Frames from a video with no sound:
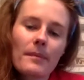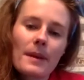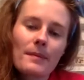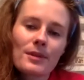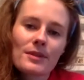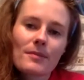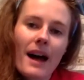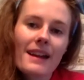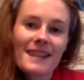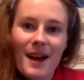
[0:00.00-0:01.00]
people's
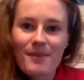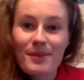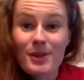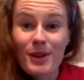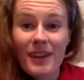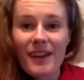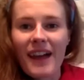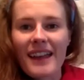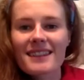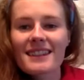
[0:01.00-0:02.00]
minds up to the
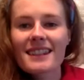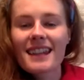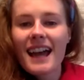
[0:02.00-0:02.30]
event.